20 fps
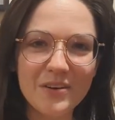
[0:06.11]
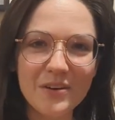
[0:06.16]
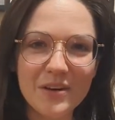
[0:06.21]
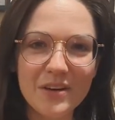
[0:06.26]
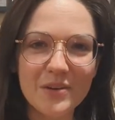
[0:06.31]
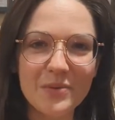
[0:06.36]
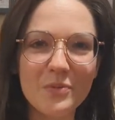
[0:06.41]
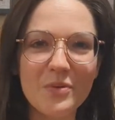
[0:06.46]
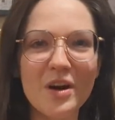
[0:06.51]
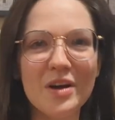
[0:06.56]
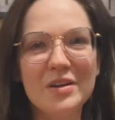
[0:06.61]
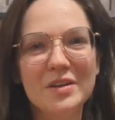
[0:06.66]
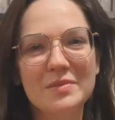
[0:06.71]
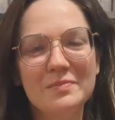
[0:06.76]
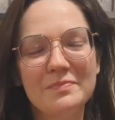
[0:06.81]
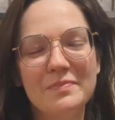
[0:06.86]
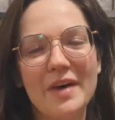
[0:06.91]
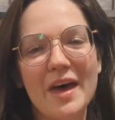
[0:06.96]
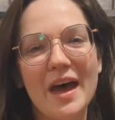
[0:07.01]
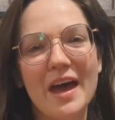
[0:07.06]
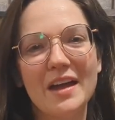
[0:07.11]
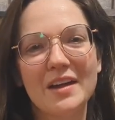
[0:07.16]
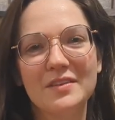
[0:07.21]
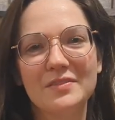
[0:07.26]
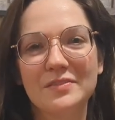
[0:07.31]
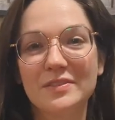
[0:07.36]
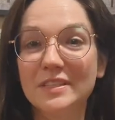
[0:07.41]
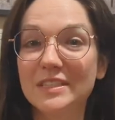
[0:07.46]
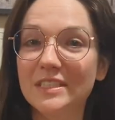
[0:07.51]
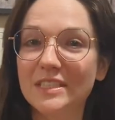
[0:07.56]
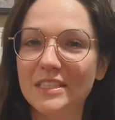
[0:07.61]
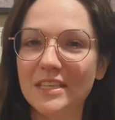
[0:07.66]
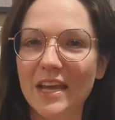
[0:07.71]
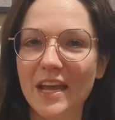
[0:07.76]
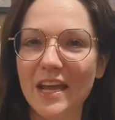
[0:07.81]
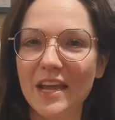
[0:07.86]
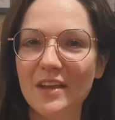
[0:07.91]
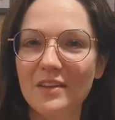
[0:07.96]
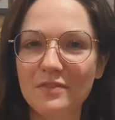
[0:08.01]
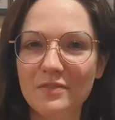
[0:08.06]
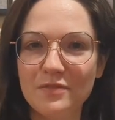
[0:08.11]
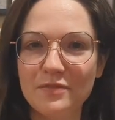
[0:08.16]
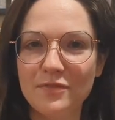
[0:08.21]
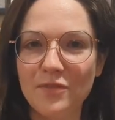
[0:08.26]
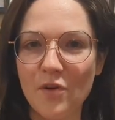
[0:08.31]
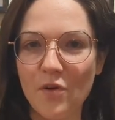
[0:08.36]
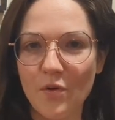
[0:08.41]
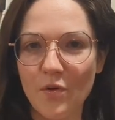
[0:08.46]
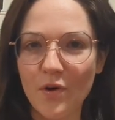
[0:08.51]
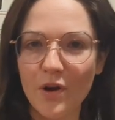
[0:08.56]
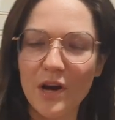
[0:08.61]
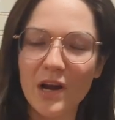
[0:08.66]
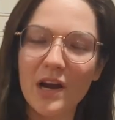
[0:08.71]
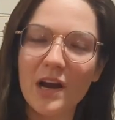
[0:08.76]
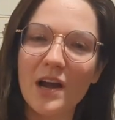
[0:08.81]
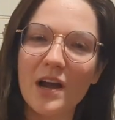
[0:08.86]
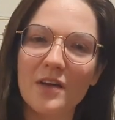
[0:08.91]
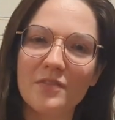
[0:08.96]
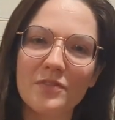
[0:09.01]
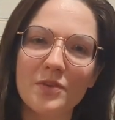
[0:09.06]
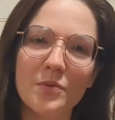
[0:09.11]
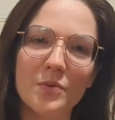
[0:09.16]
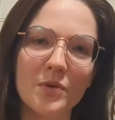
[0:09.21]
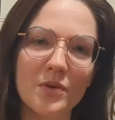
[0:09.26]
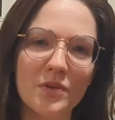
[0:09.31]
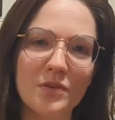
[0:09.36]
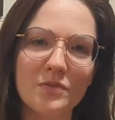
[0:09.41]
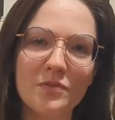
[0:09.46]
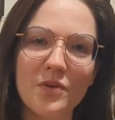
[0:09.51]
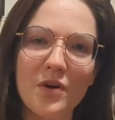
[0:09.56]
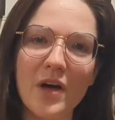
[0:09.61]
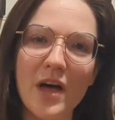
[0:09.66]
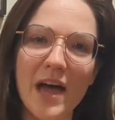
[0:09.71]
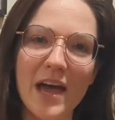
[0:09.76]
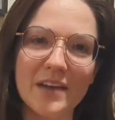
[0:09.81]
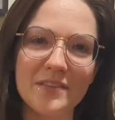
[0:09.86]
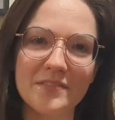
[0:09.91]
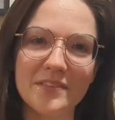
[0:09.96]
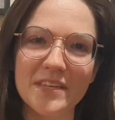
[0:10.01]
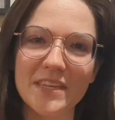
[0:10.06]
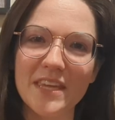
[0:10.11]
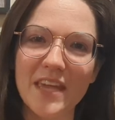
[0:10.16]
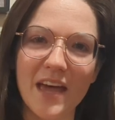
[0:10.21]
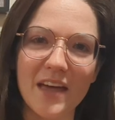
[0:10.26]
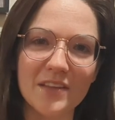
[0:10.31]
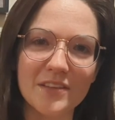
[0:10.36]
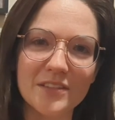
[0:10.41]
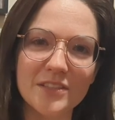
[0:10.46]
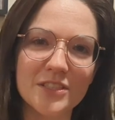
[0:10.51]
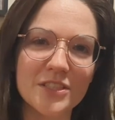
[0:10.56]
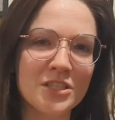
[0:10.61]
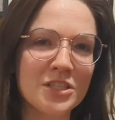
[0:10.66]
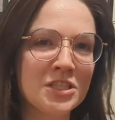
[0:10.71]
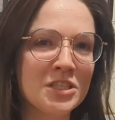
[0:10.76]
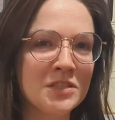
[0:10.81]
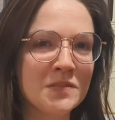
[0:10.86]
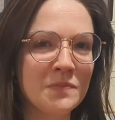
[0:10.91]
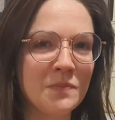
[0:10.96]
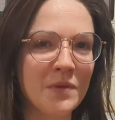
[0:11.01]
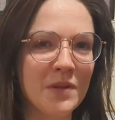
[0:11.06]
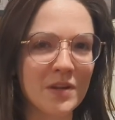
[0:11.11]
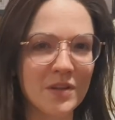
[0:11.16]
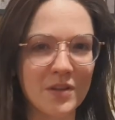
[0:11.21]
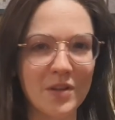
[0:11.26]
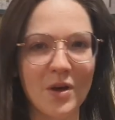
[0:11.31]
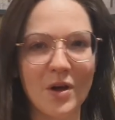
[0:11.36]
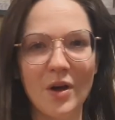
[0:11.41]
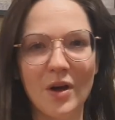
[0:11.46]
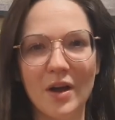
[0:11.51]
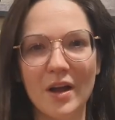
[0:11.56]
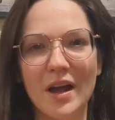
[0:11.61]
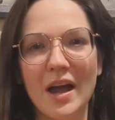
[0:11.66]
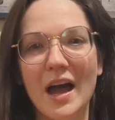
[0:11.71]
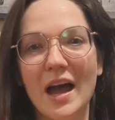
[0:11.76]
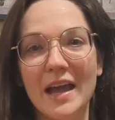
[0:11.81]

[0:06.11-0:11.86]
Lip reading: and welcome back for day 4 of the World of Wool Advent Calendar Spin Along.